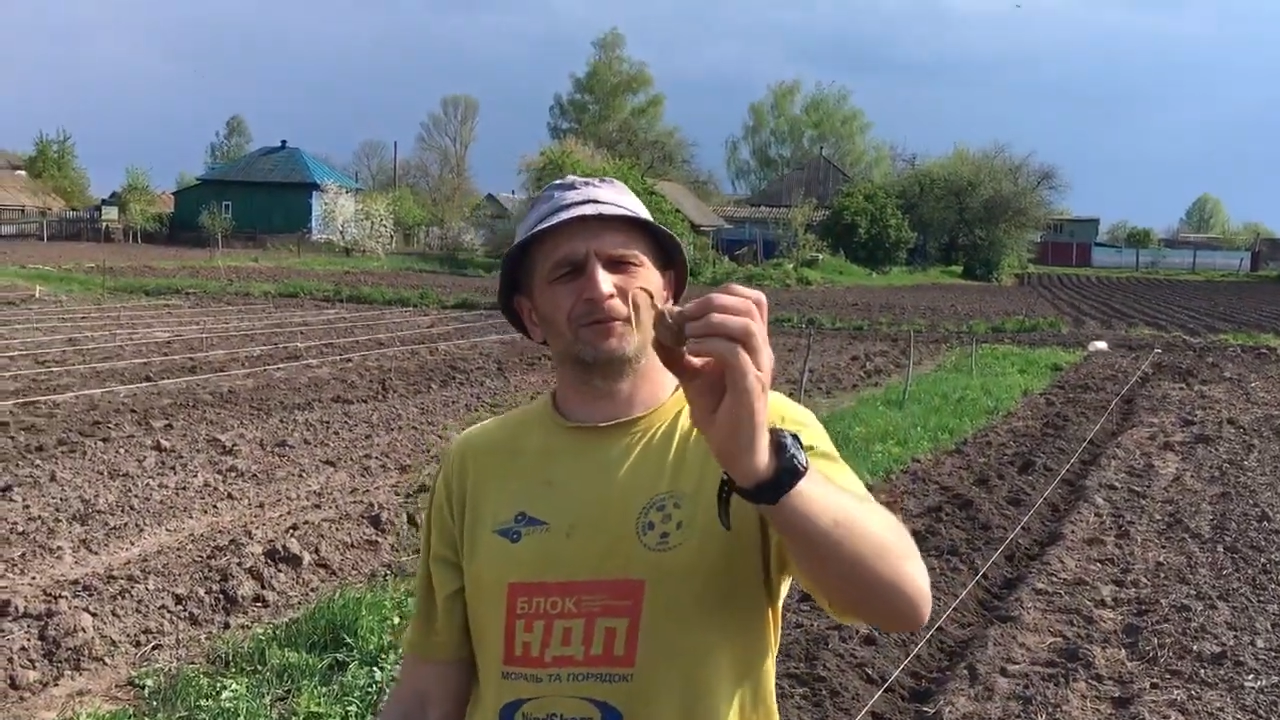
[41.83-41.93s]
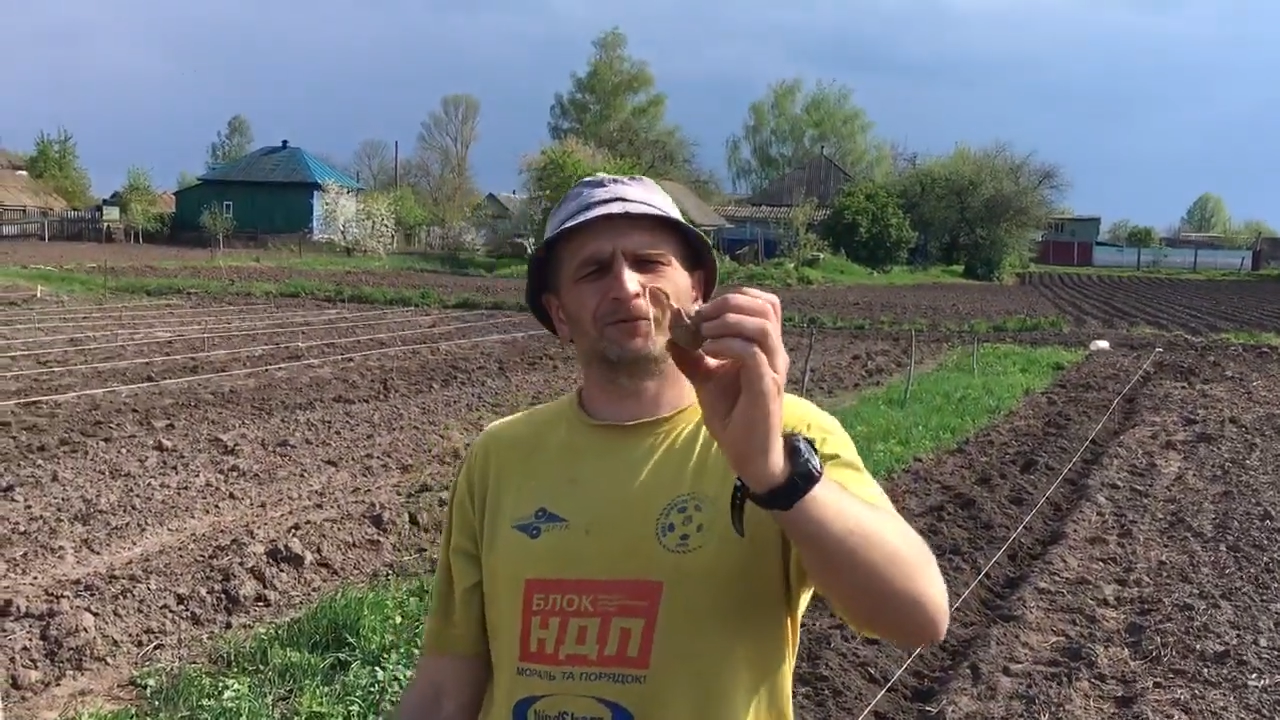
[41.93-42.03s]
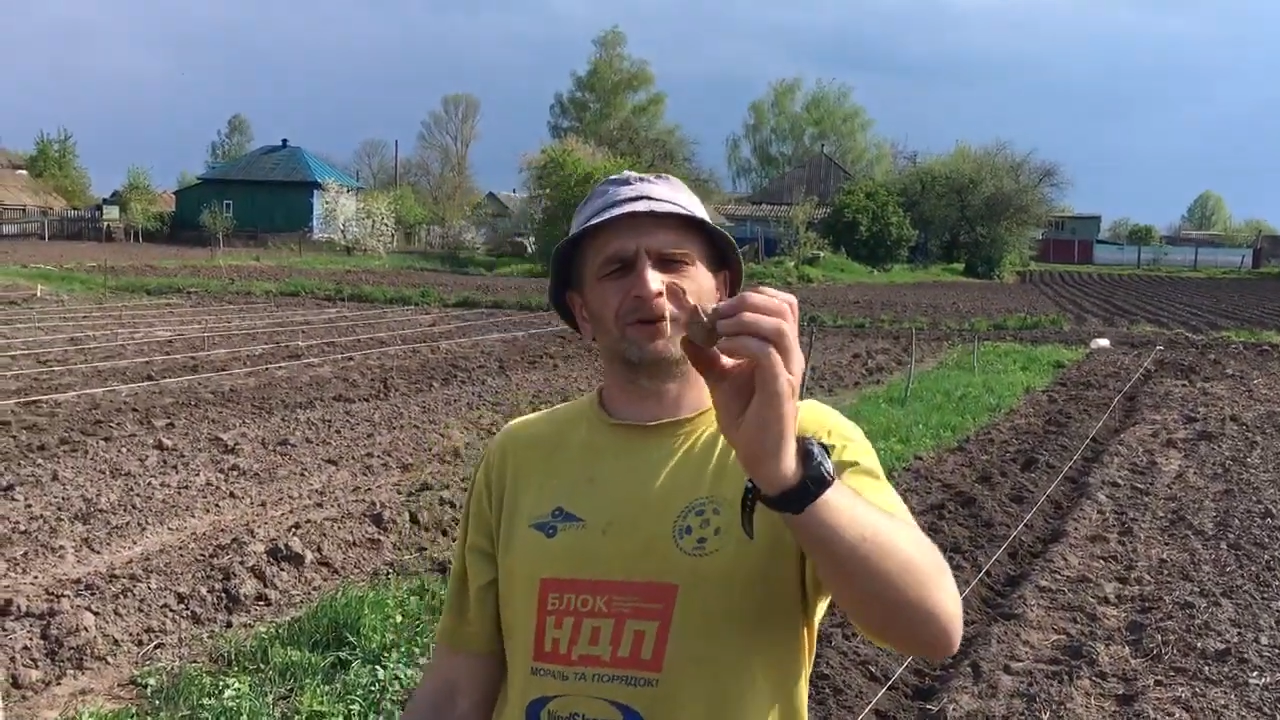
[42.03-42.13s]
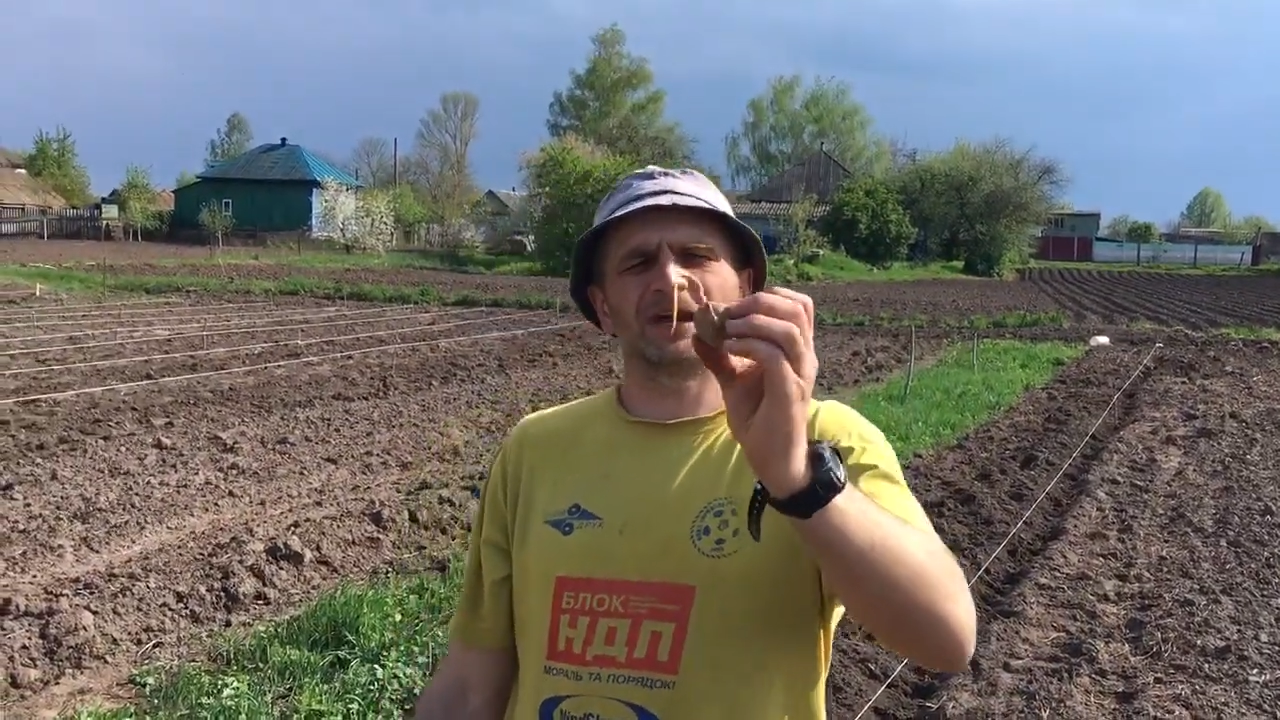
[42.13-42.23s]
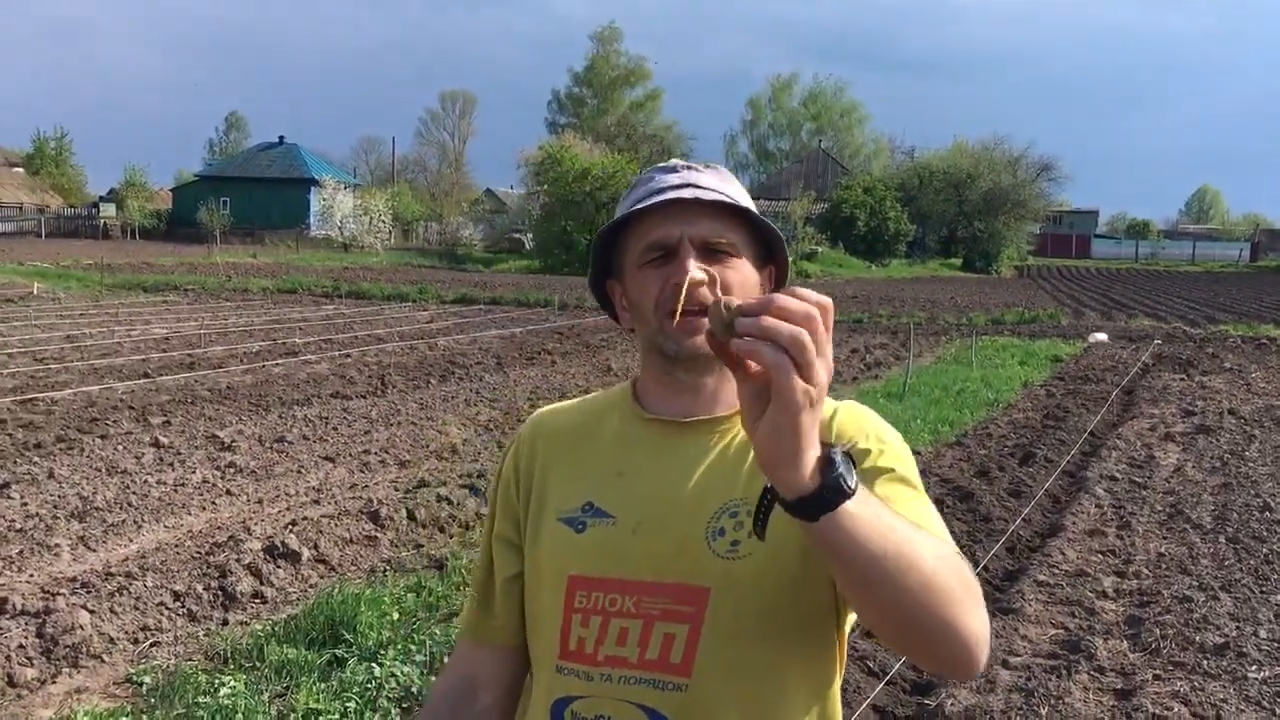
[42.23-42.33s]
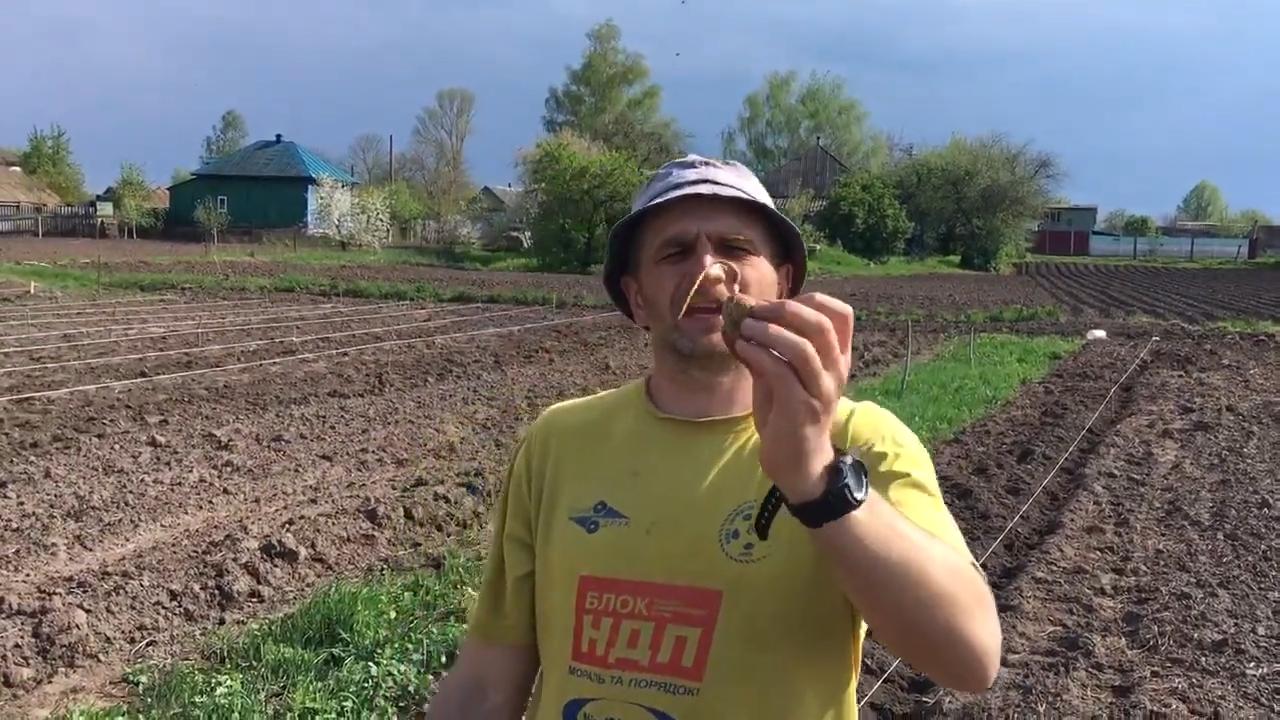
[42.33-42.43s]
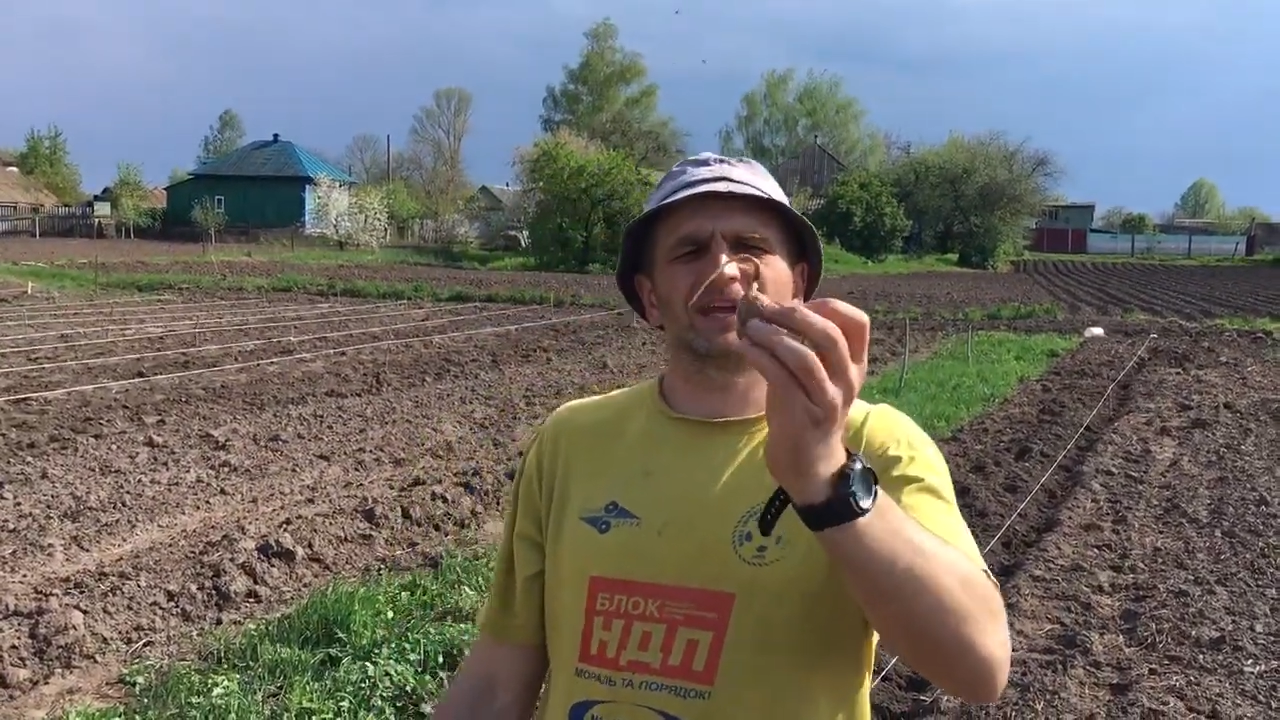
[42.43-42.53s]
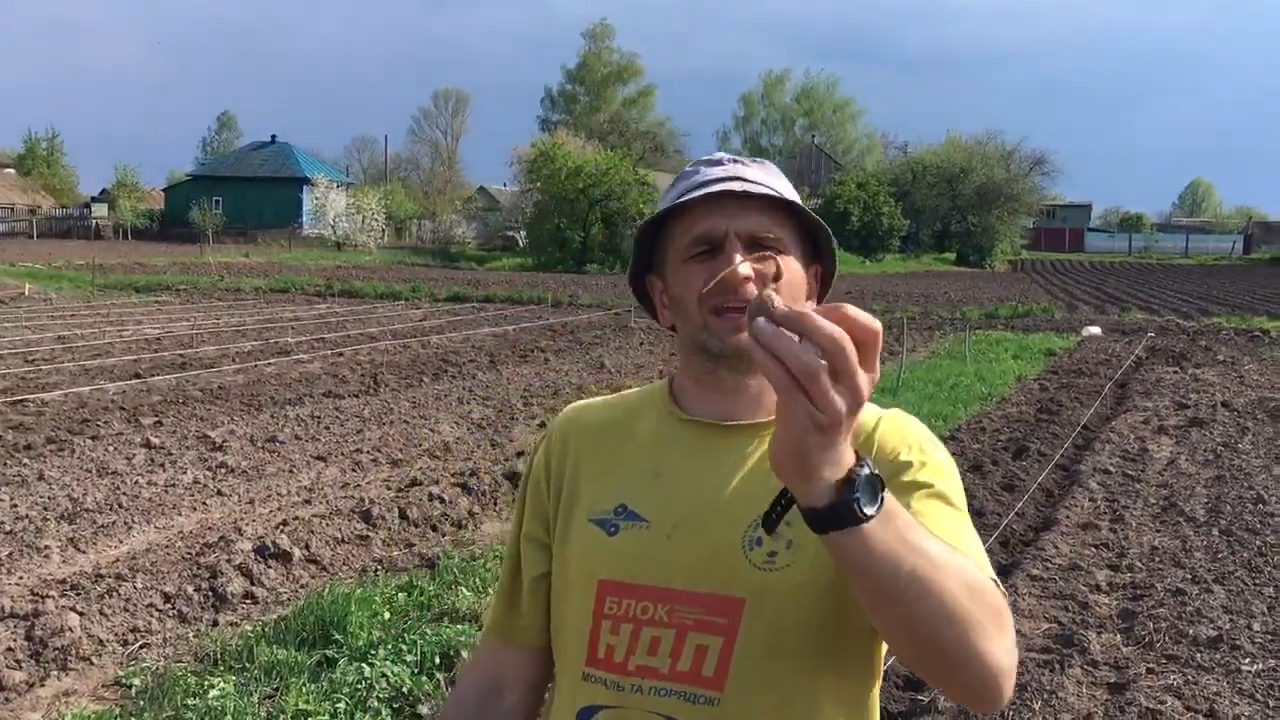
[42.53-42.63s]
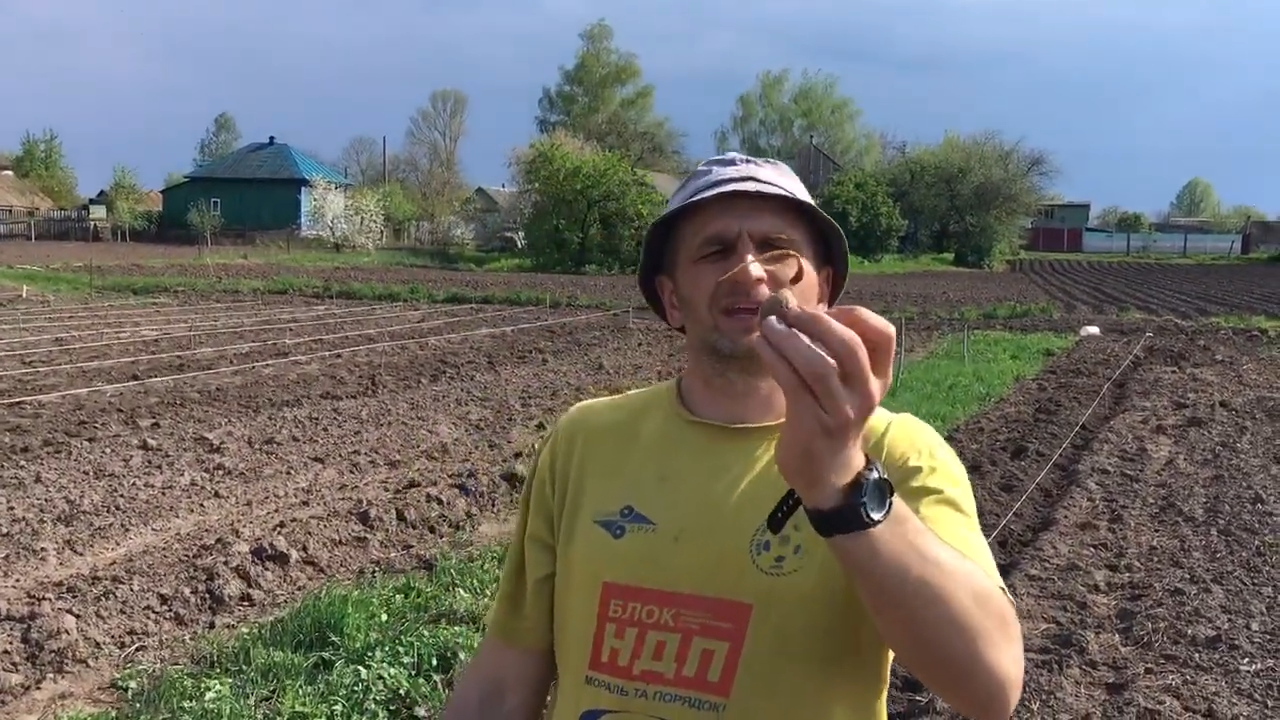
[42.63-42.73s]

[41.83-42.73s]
already